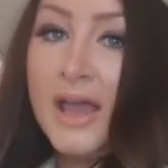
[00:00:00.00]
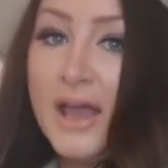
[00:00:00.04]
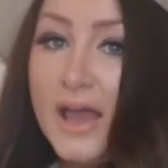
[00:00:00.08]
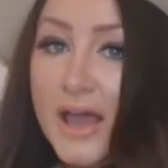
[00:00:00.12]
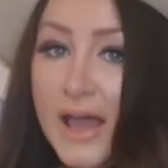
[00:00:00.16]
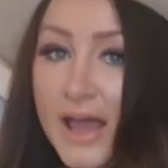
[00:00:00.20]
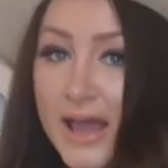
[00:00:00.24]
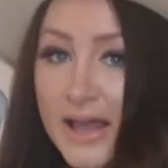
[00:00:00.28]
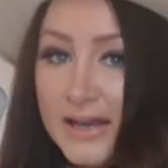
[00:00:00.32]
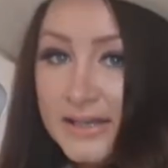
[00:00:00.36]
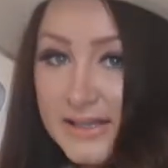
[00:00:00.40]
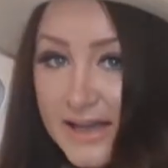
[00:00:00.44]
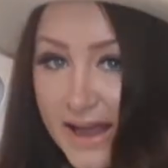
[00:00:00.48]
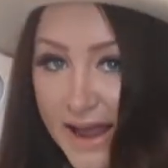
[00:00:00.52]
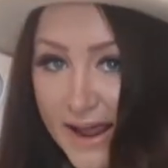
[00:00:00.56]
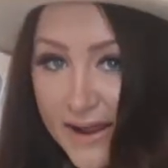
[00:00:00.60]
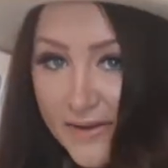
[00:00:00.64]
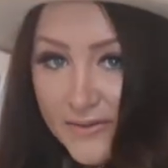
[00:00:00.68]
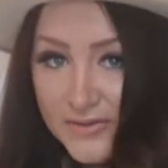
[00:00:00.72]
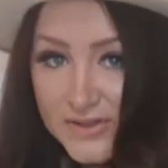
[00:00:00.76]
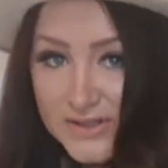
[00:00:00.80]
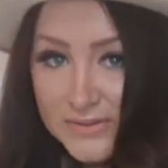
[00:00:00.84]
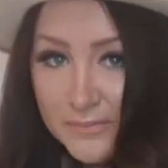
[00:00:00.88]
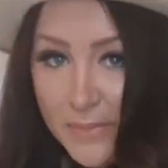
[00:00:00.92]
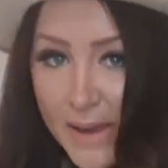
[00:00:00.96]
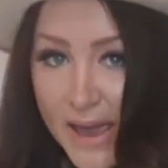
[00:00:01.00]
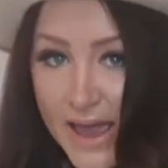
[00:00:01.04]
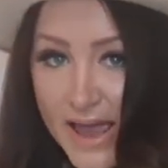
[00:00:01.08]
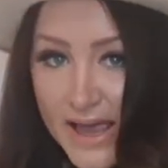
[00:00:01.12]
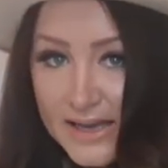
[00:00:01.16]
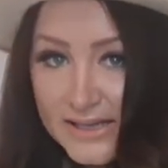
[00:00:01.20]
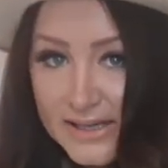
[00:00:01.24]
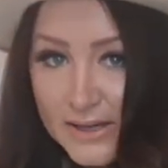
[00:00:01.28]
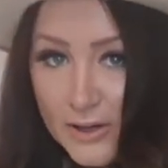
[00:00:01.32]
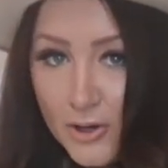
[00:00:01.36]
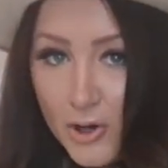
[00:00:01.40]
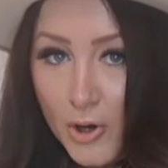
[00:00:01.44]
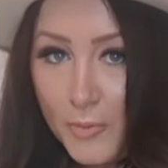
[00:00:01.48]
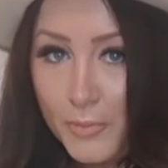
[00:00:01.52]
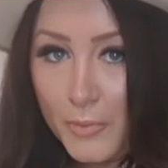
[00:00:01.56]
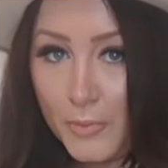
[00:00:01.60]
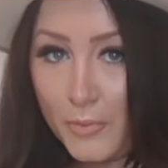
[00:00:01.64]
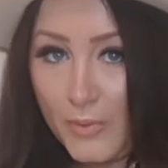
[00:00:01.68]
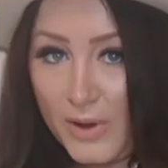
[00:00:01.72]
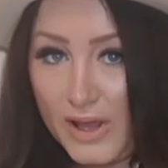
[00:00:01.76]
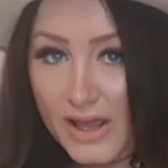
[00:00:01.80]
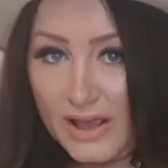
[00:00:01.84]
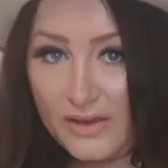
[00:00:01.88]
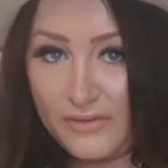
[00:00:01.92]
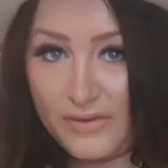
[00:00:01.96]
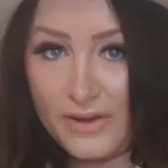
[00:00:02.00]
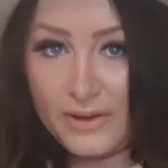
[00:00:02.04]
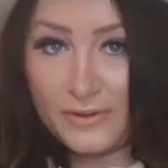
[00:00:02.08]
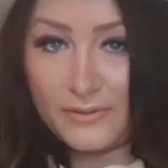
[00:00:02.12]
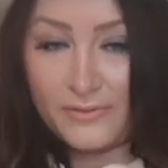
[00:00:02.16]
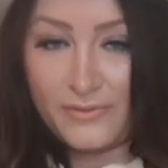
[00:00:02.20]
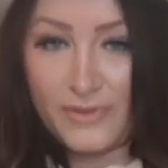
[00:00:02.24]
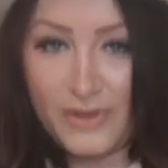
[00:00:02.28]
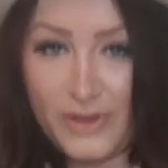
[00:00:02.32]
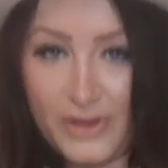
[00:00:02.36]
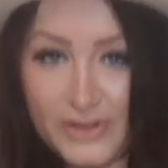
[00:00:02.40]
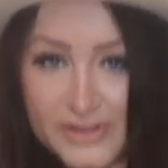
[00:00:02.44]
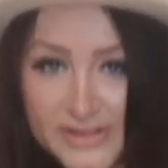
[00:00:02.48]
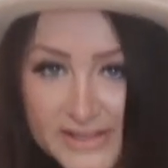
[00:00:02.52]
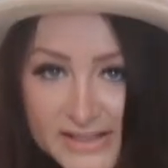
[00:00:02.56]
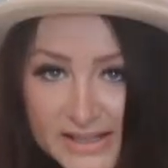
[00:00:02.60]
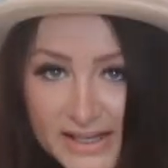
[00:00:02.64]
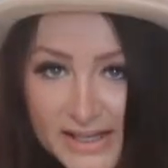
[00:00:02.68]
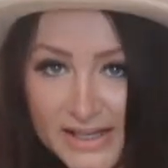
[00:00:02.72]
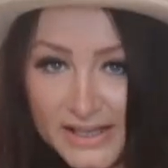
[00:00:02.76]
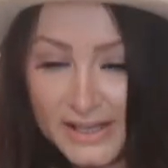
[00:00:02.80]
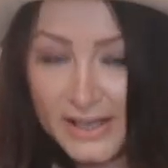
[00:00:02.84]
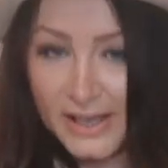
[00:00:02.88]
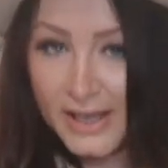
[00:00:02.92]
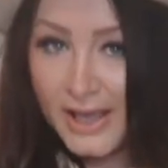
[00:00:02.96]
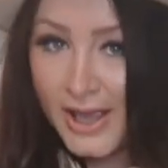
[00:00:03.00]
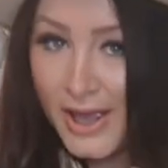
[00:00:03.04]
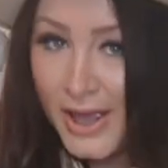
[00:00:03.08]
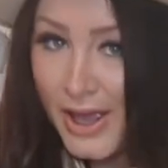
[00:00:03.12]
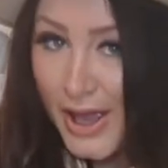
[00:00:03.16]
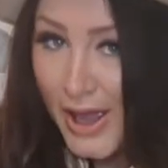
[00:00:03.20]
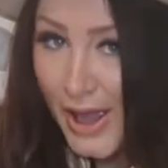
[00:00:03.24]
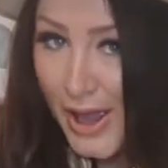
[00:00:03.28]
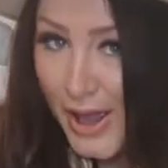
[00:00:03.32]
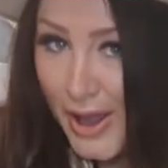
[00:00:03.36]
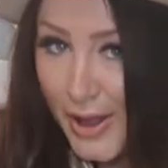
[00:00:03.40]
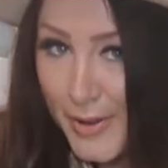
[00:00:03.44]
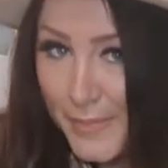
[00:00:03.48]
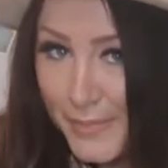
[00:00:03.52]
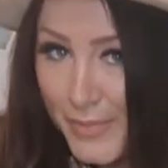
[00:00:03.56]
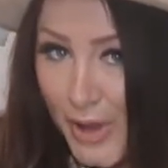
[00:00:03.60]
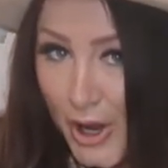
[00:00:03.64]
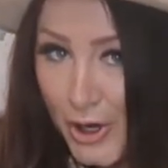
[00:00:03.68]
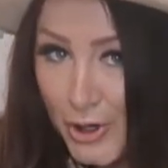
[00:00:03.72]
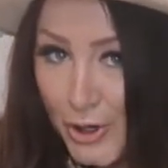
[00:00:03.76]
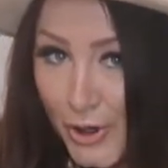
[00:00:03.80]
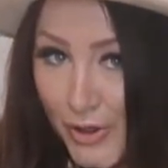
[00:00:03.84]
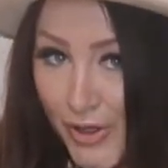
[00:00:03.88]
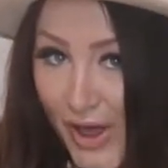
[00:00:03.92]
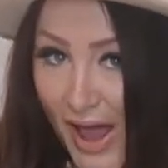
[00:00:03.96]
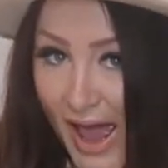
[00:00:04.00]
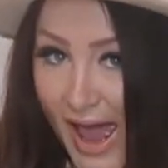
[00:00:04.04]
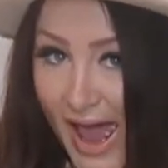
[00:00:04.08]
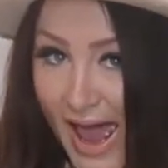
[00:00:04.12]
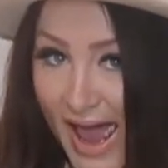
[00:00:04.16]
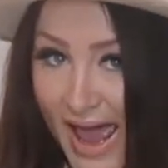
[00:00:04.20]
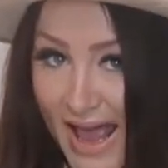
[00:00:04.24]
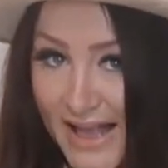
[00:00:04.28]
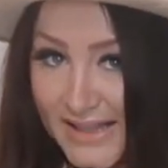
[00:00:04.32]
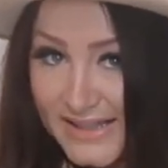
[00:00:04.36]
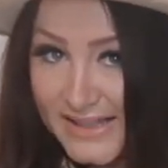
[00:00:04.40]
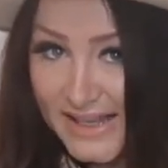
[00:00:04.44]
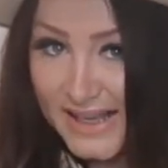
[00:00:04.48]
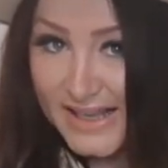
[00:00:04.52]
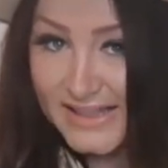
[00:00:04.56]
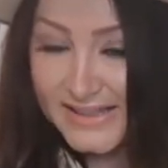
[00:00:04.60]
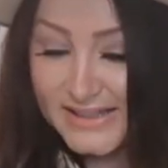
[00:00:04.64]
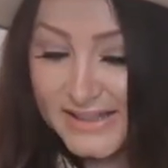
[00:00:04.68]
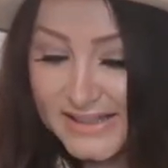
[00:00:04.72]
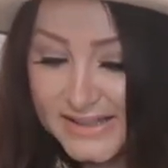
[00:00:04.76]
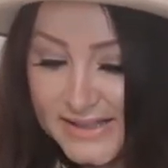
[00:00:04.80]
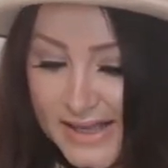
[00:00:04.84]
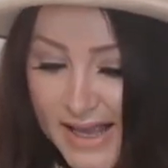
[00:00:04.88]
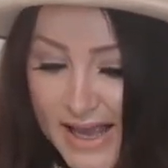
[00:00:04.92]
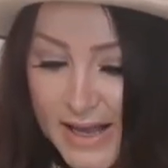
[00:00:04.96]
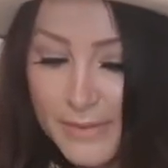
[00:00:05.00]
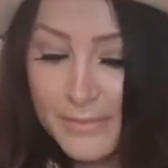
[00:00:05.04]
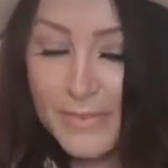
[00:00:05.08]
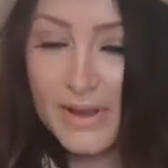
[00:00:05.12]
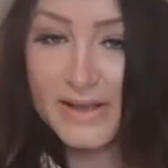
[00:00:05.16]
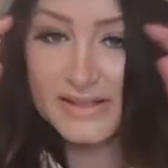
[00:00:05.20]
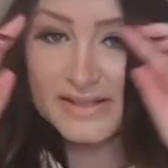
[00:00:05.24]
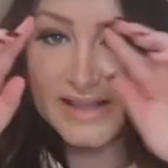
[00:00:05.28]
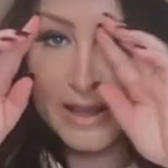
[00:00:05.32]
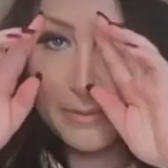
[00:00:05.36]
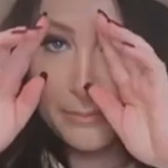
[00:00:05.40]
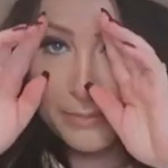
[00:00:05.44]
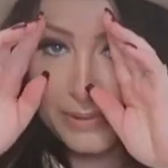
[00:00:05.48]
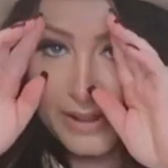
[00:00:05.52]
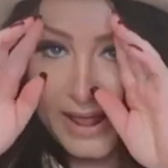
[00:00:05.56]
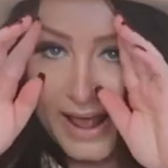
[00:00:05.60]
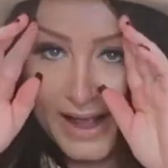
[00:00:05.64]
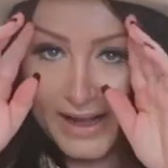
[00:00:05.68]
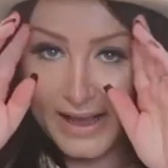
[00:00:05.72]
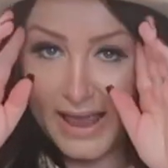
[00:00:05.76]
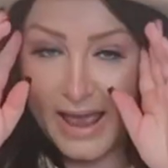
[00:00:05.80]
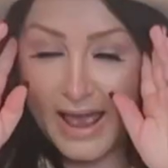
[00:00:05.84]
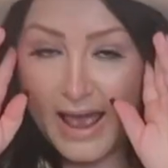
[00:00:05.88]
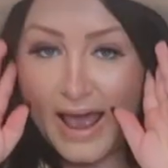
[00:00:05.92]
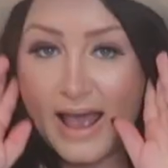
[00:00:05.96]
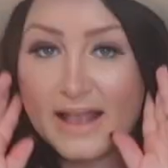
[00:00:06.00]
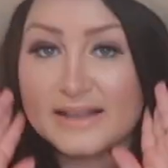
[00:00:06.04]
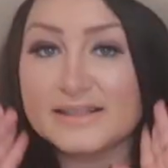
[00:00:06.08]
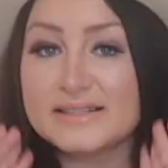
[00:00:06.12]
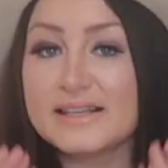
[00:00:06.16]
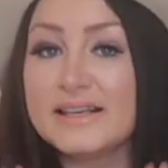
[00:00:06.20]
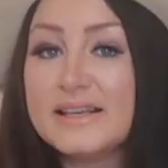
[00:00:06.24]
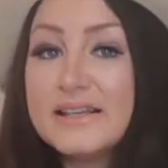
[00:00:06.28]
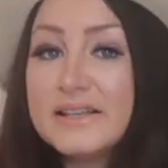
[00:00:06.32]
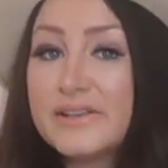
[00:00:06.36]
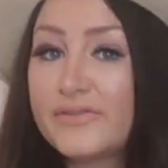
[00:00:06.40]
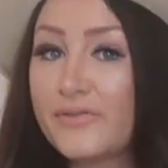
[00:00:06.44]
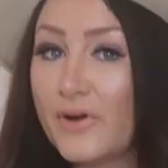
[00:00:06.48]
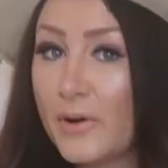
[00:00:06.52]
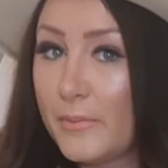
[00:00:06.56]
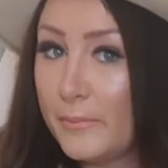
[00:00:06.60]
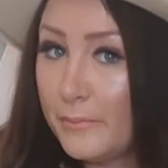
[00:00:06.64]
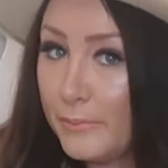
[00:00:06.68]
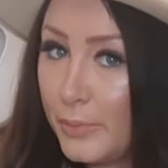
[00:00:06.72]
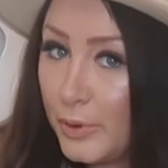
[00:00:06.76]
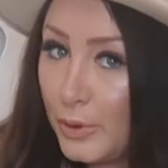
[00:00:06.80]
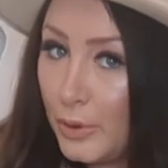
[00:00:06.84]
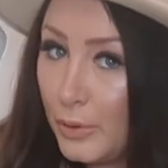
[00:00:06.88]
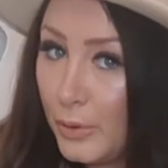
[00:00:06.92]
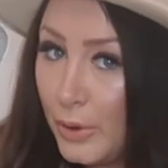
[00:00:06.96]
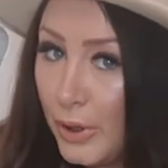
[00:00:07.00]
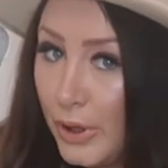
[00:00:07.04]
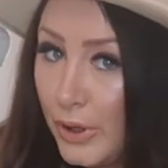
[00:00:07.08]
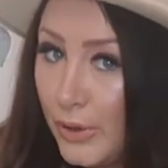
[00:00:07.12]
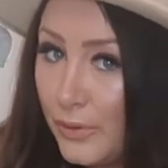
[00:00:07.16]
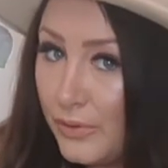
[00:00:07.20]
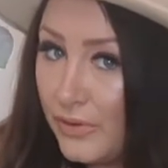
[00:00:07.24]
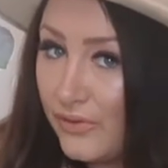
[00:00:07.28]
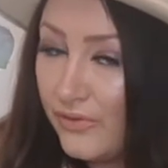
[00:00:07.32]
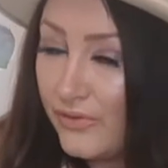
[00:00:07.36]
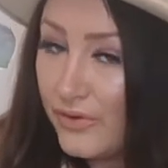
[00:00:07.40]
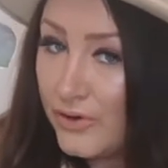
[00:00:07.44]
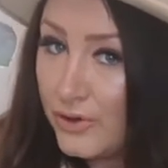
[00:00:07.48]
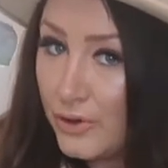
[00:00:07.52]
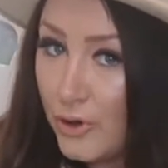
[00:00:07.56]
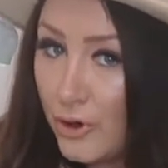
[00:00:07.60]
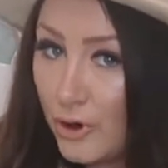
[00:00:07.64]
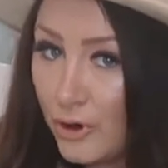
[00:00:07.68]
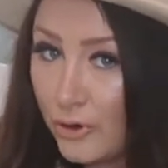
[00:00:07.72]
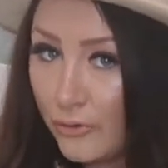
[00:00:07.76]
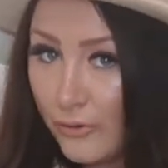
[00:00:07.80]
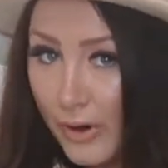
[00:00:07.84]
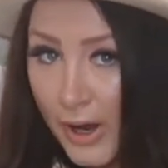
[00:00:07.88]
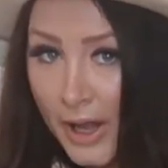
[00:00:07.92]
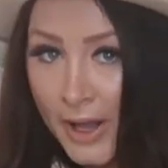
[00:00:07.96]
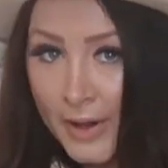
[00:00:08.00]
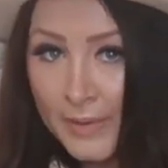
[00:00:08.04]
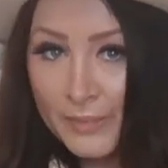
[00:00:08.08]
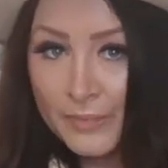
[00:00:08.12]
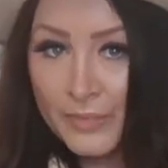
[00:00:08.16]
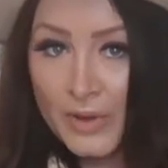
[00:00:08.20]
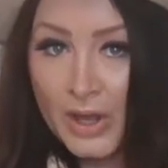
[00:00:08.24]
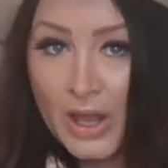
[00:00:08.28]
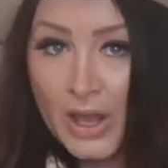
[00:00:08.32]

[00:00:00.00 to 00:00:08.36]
And I've paired it up with, I don't know if you can see, um, another hat. It is the same as that black hat. It is from Boohoo, the fedora.